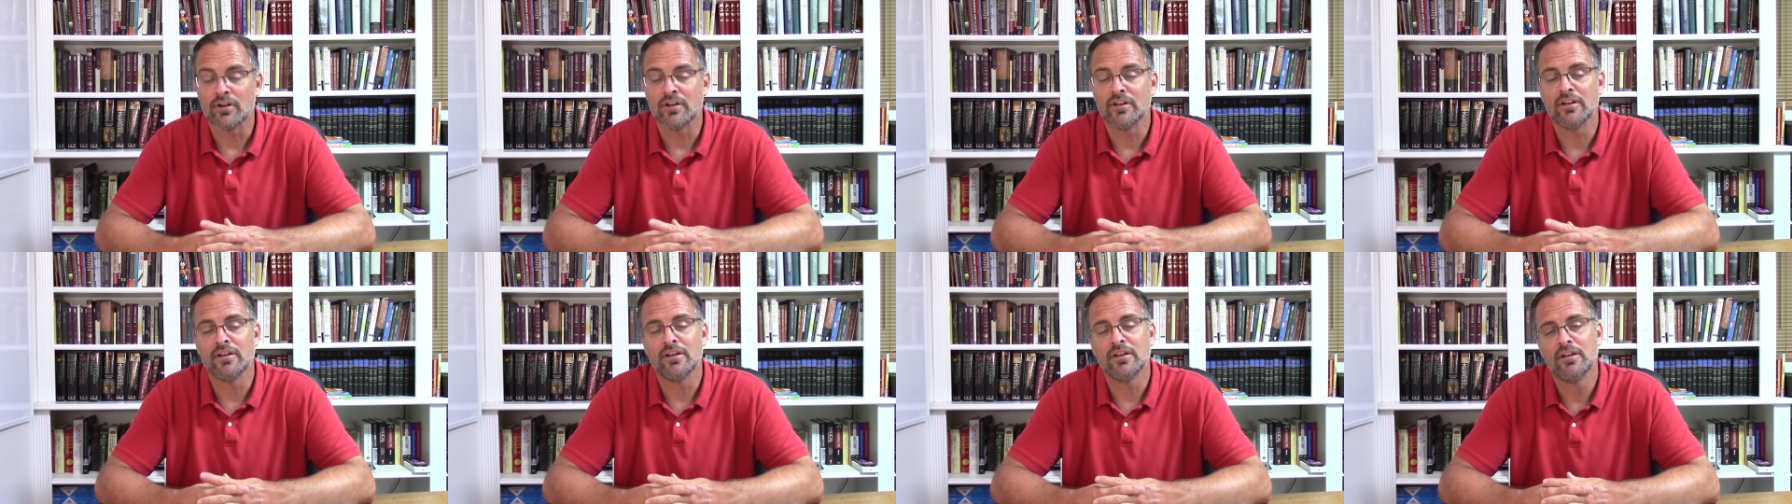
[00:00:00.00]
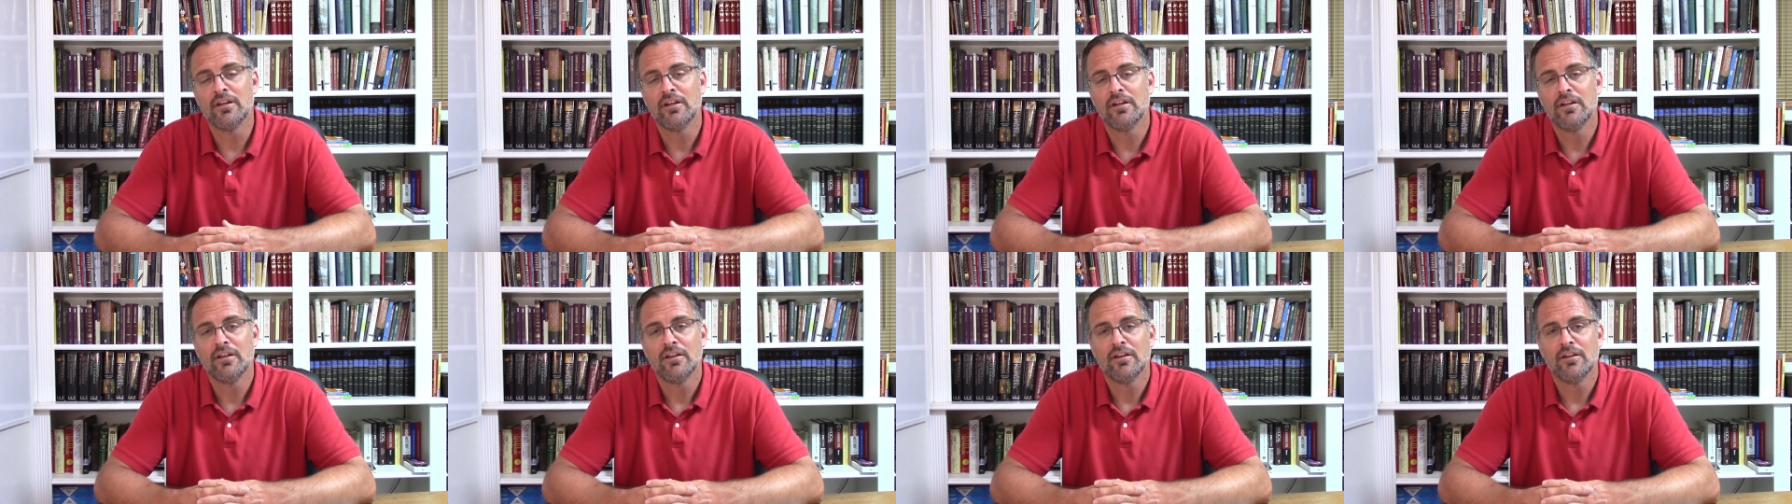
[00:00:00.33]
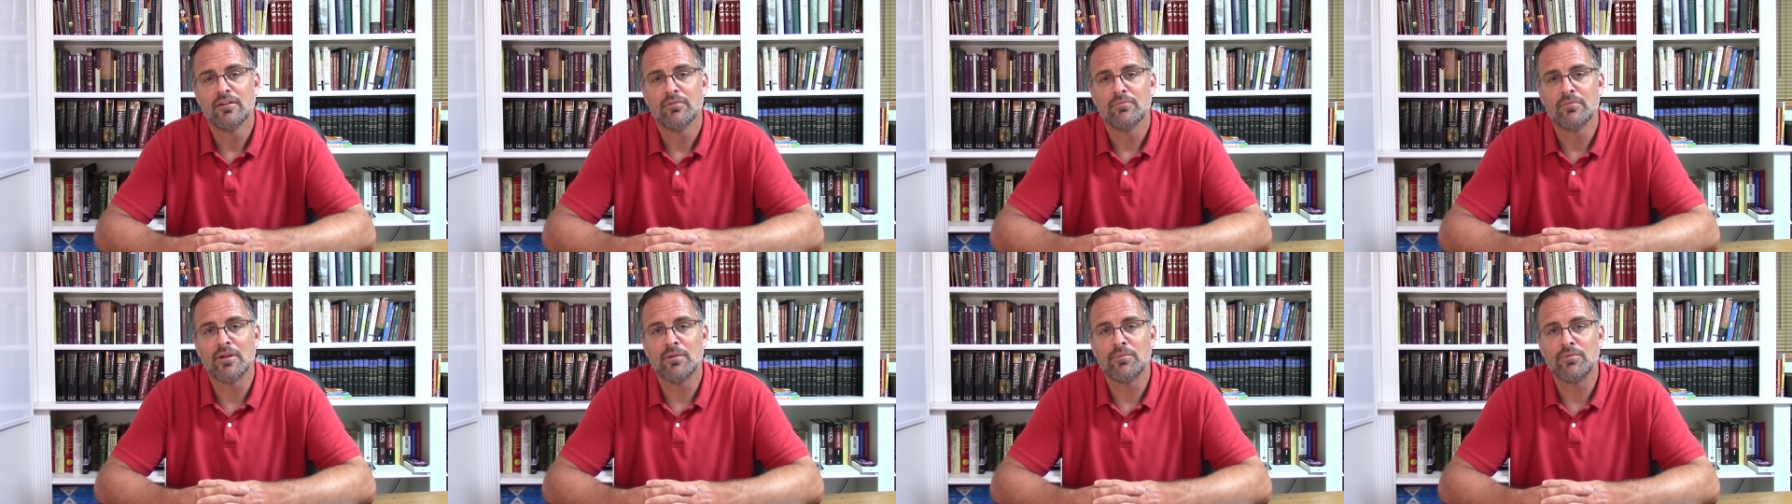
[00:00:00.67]
and
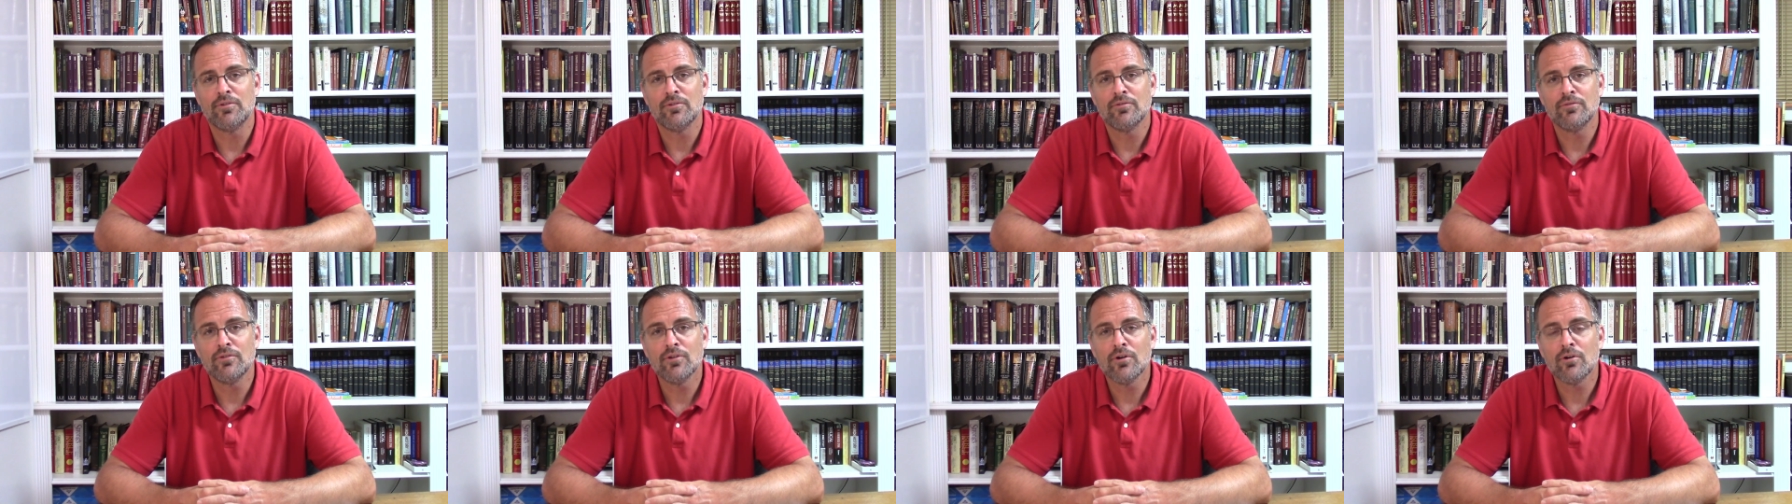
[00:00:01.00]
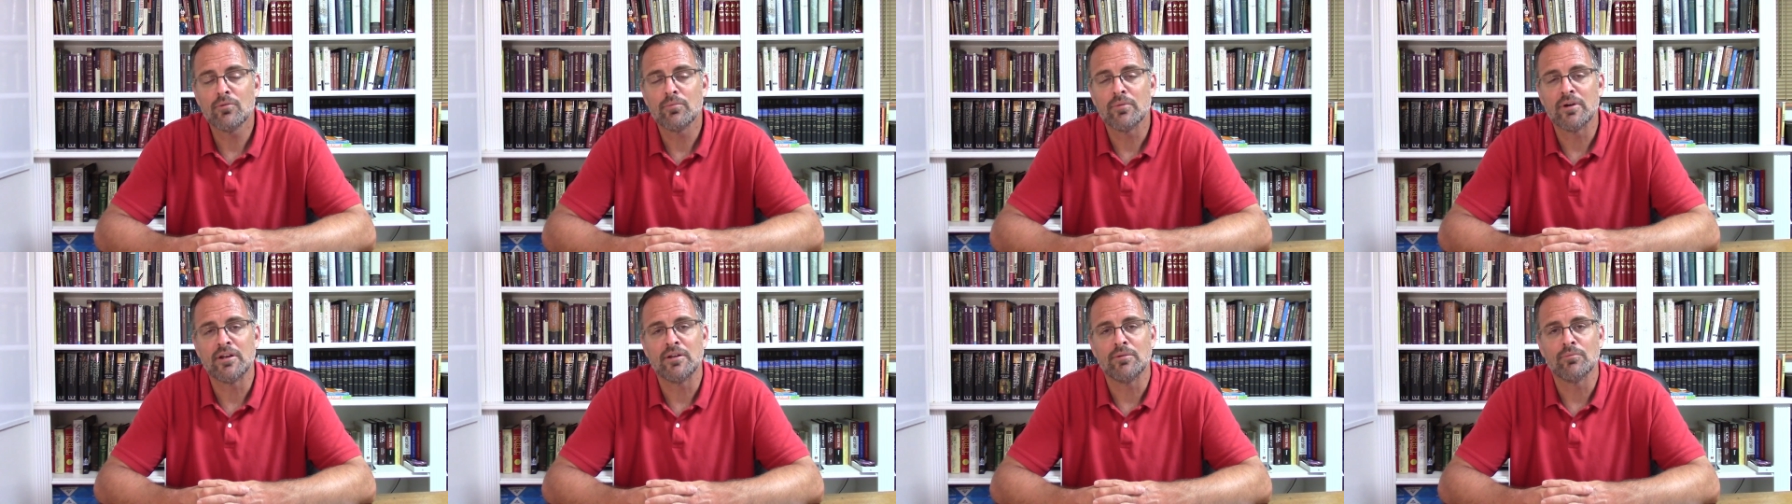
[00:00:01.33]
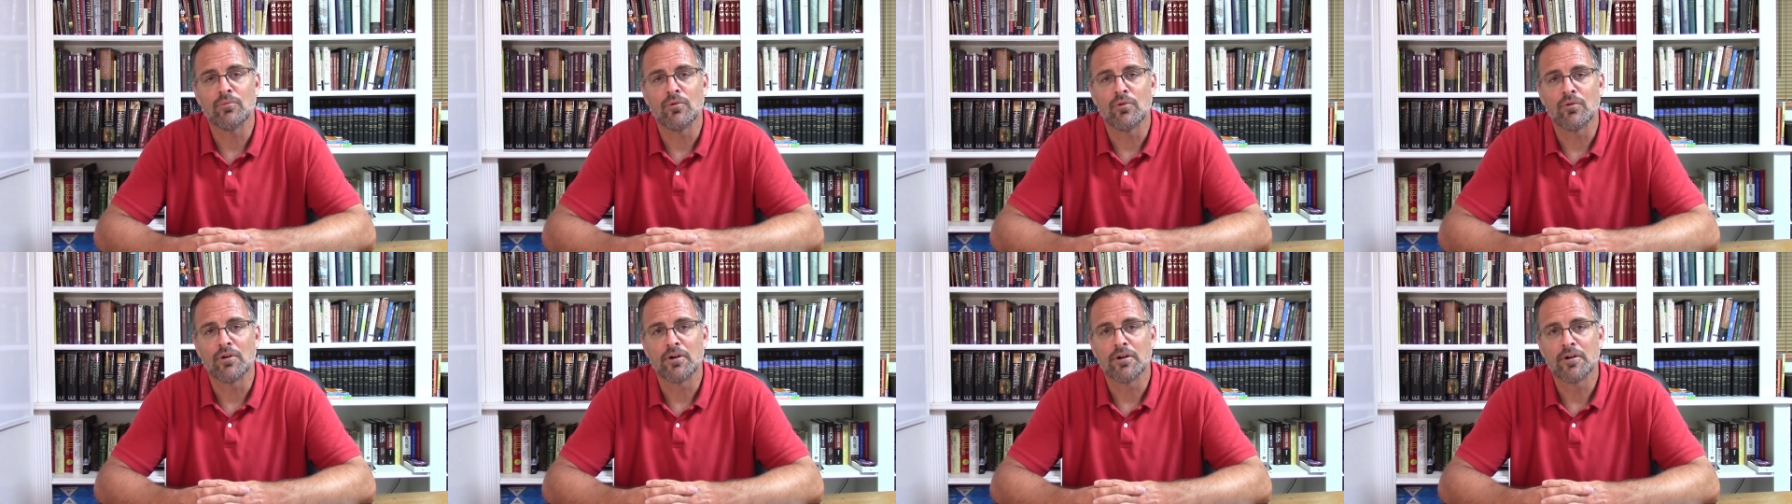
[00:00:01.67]
maybe you know many
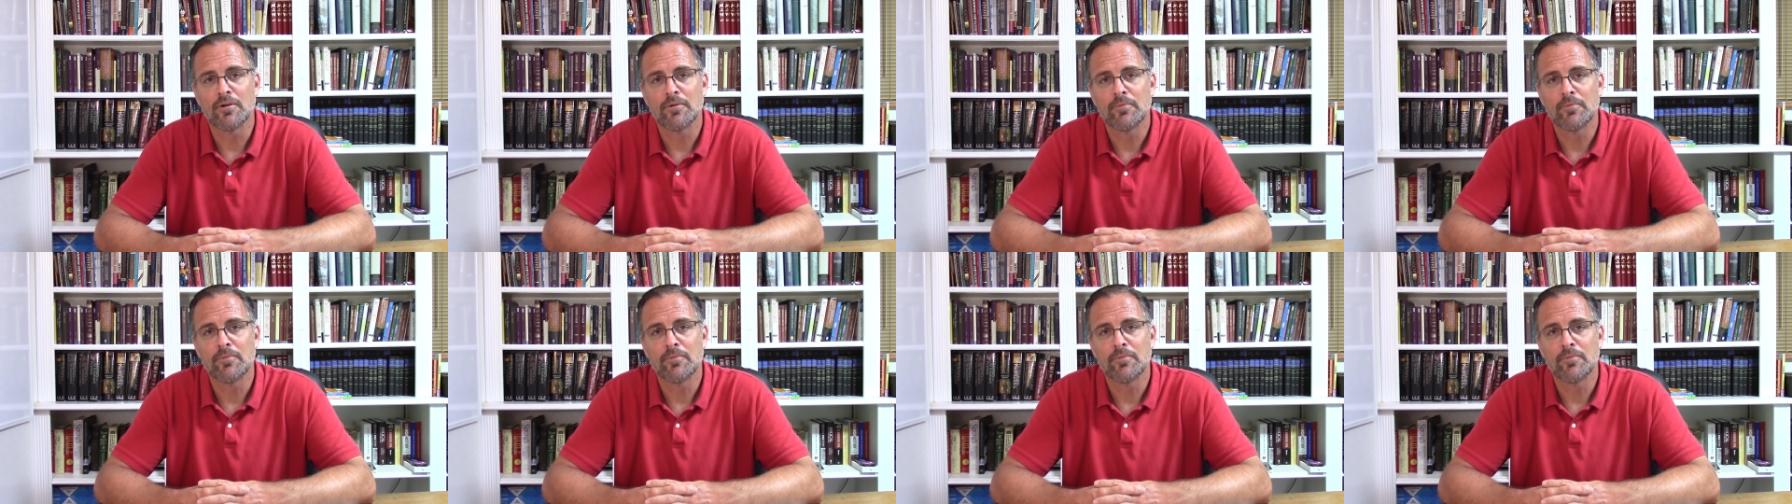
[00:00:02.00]
more.